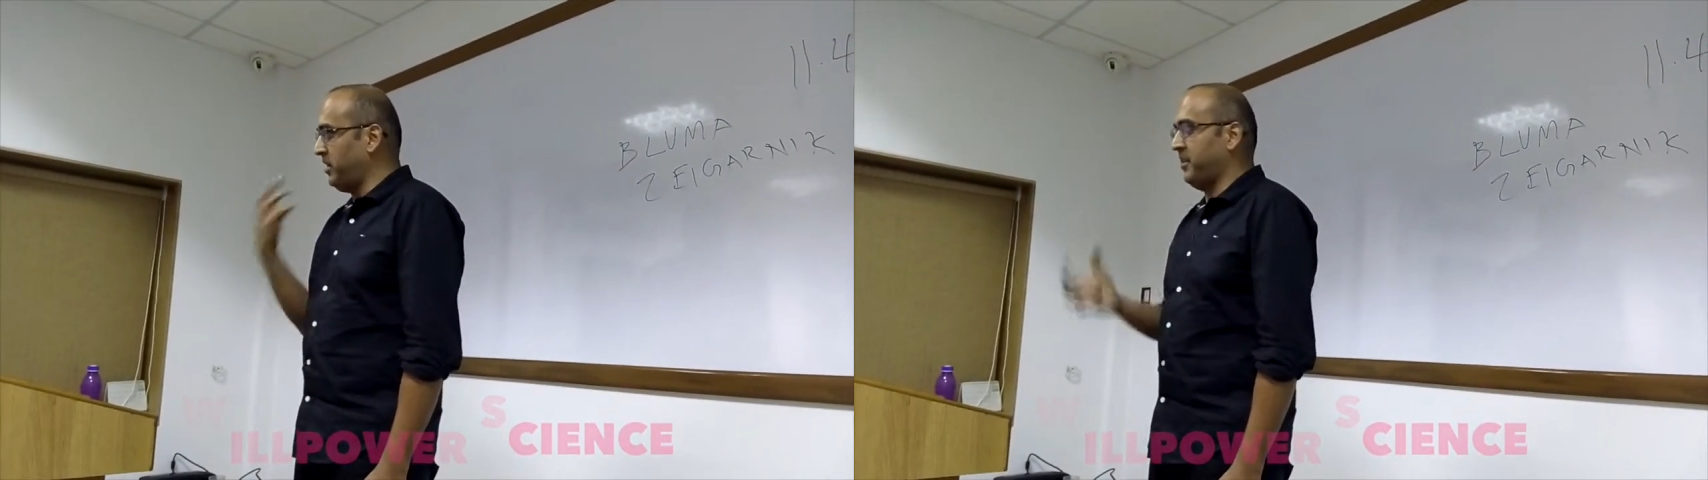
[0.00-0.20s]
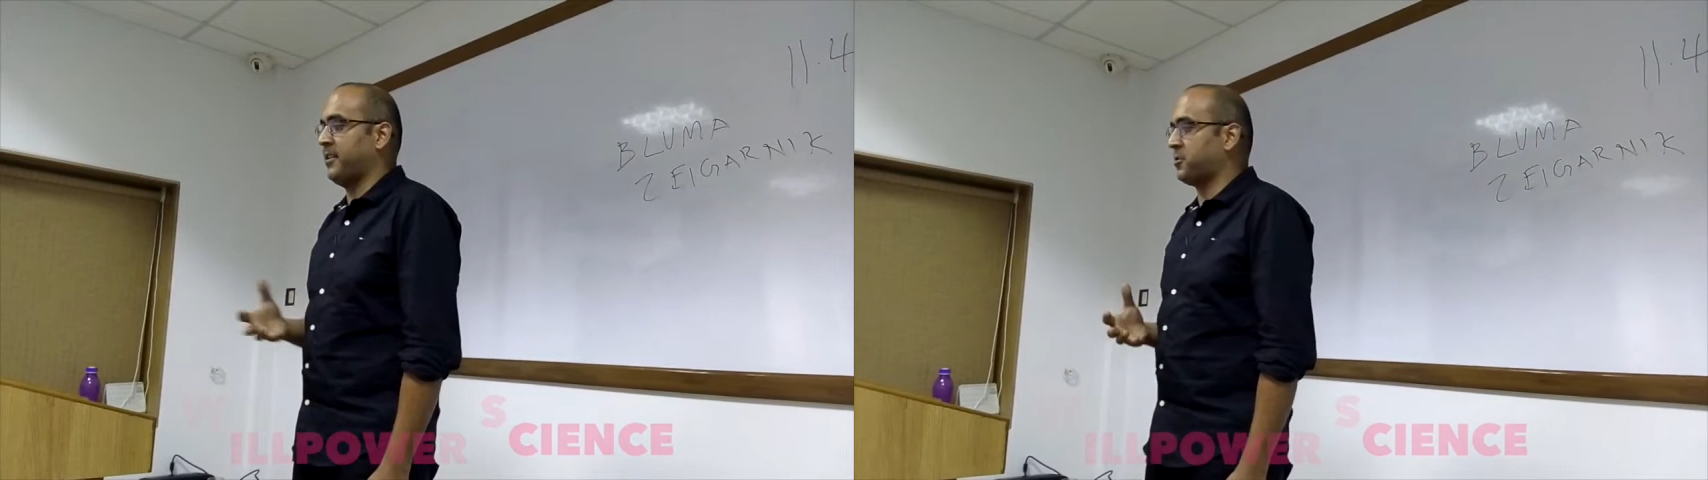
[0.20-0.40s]

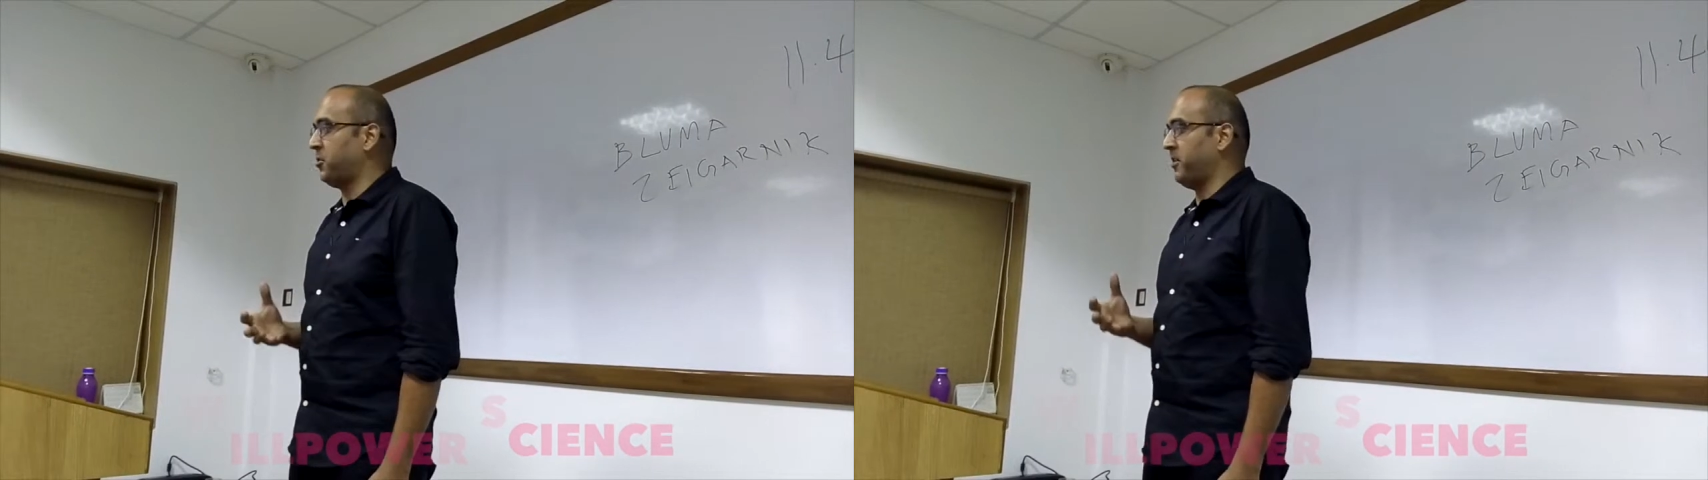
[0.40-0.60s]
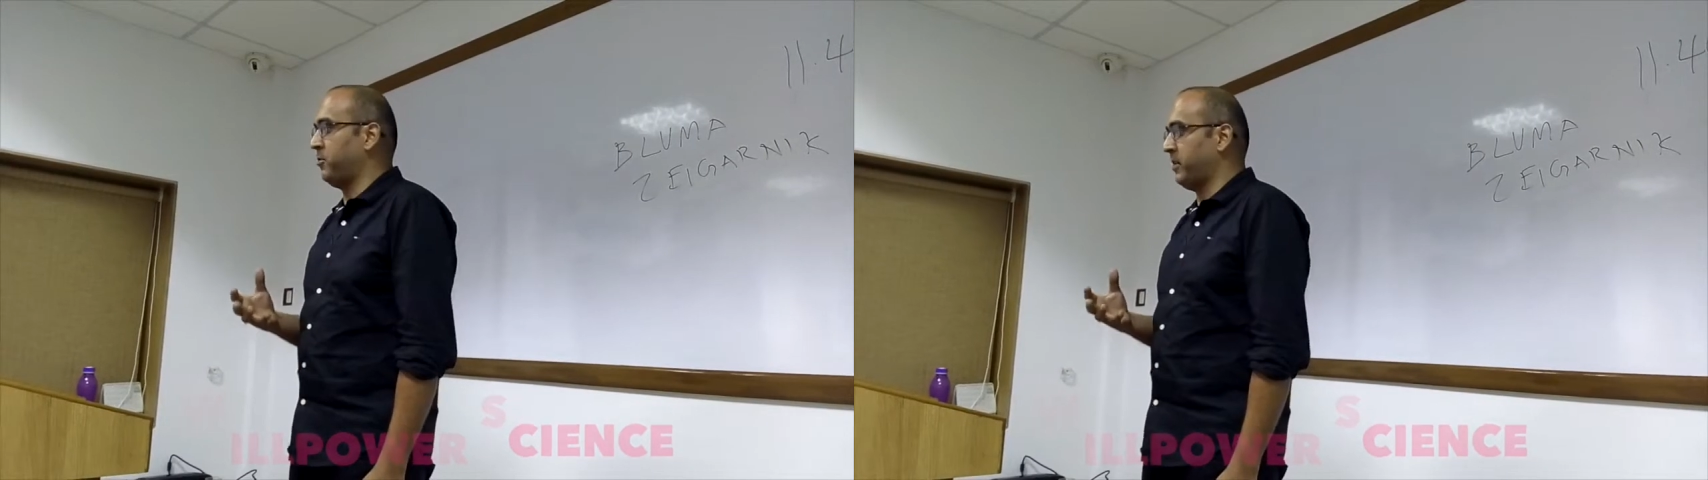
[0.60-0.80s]
only thing that's
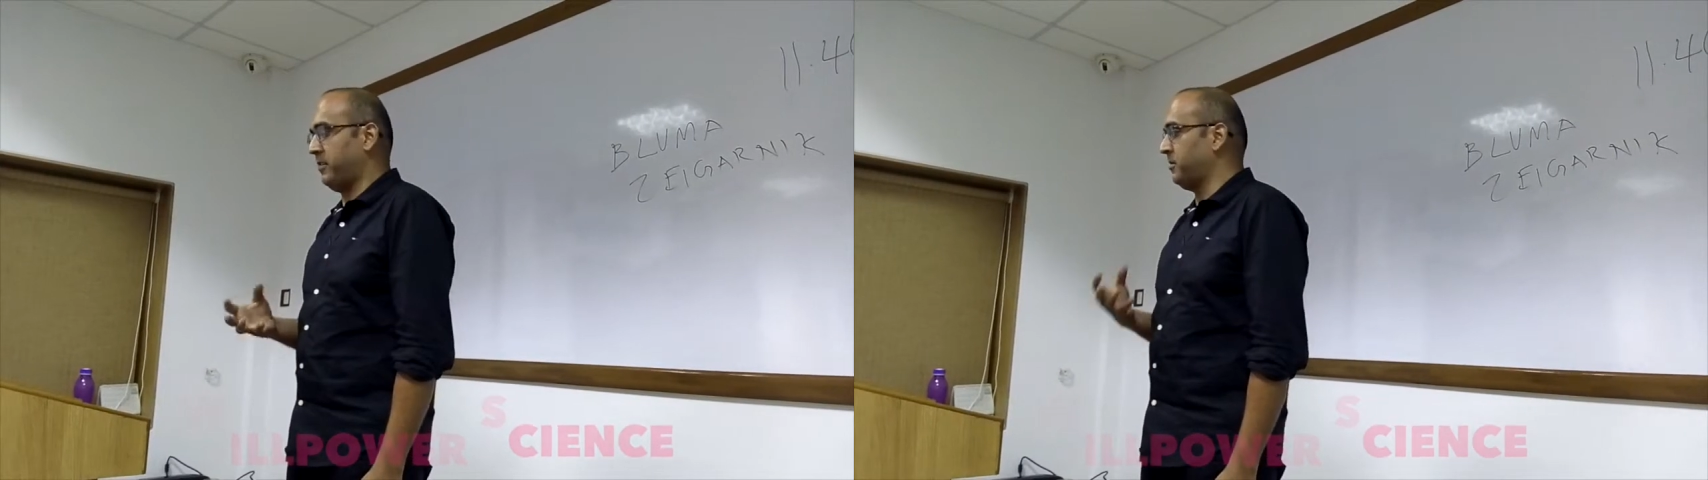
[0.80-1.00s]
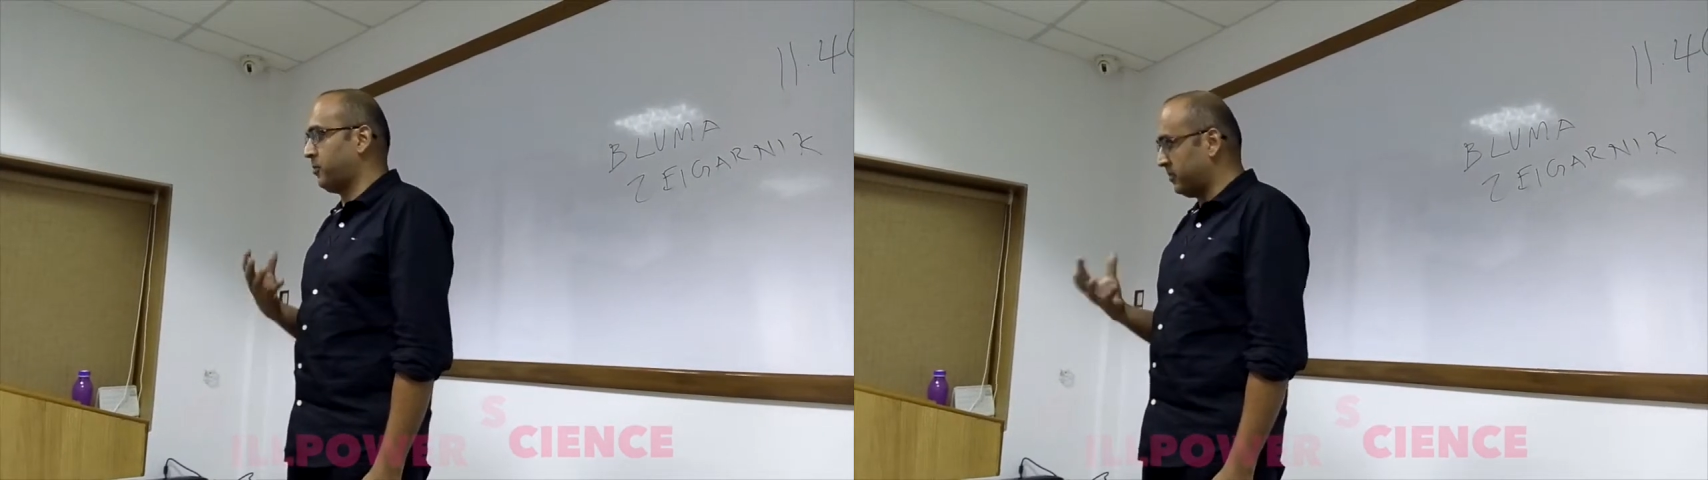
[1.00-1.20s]
going
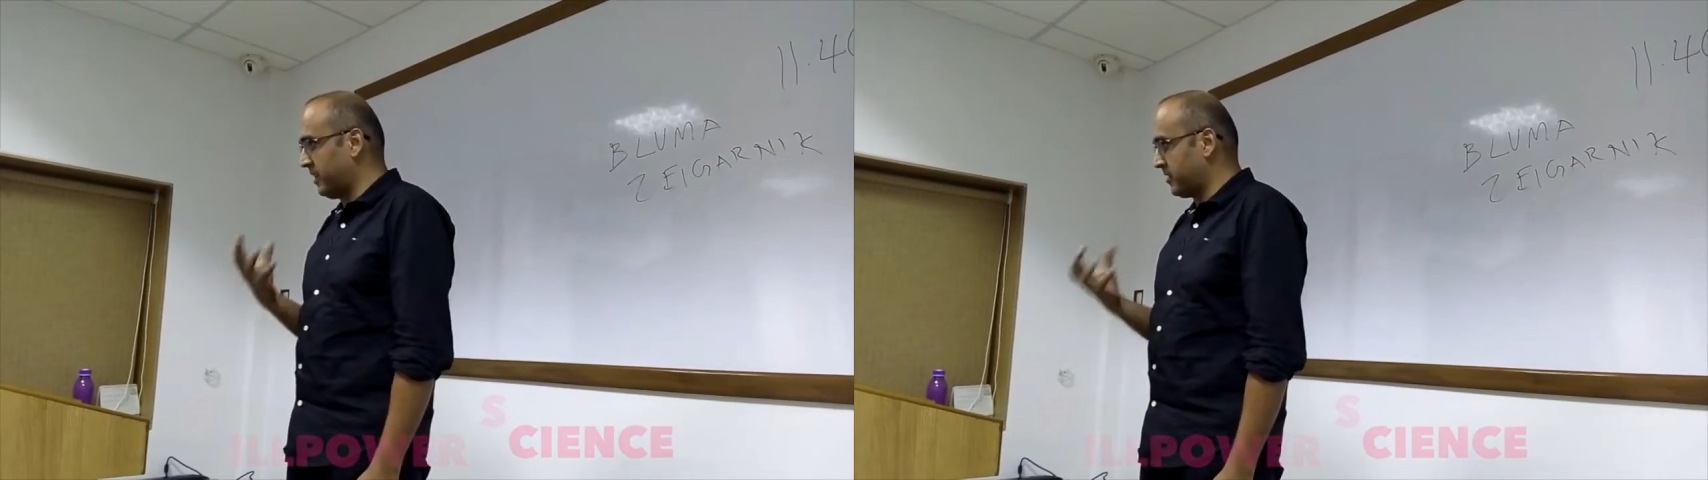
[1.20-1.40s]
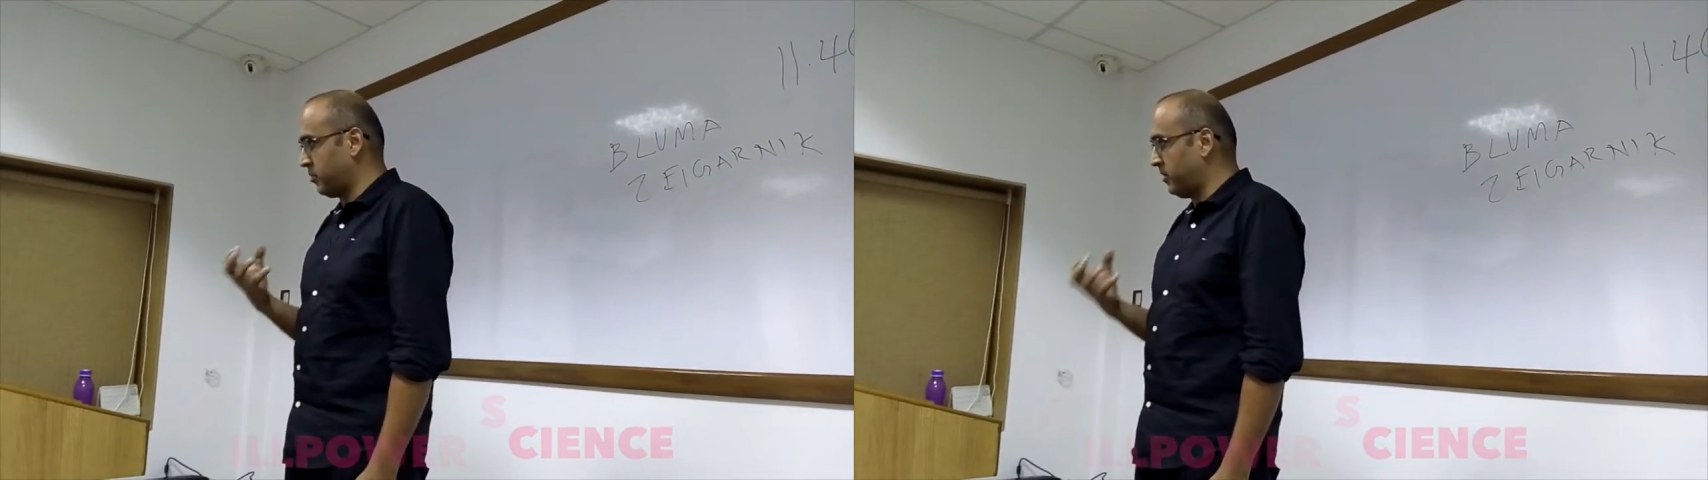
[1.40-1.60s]
to
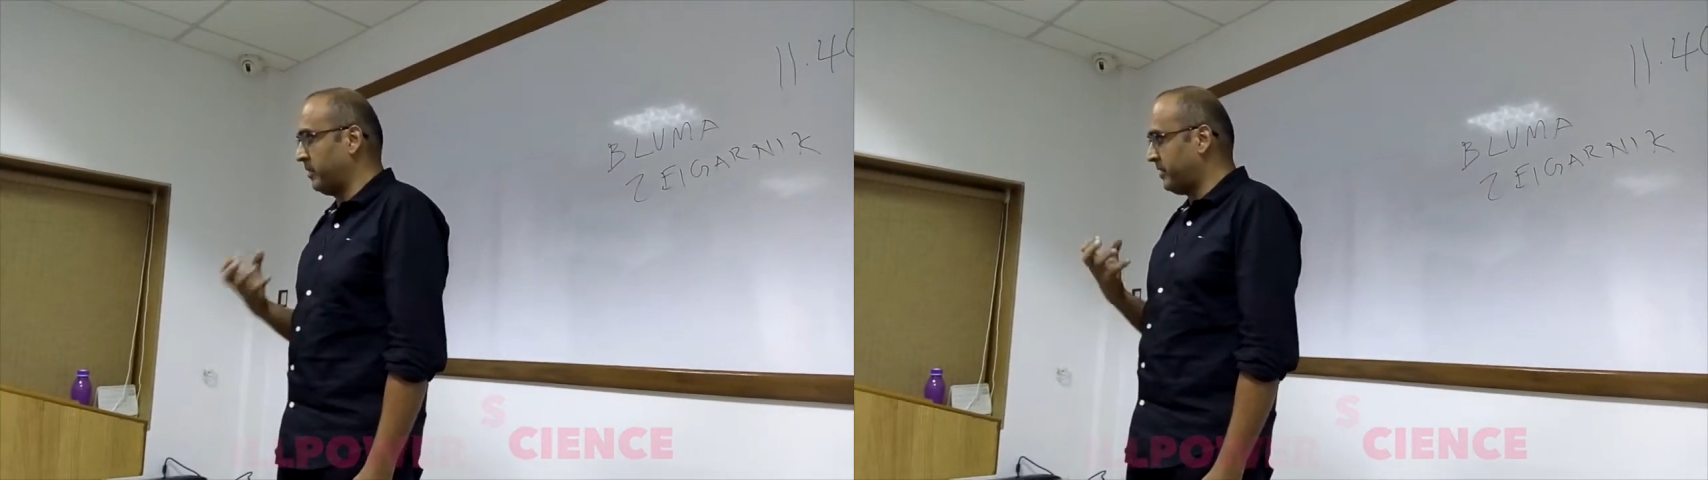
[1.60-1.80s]
that's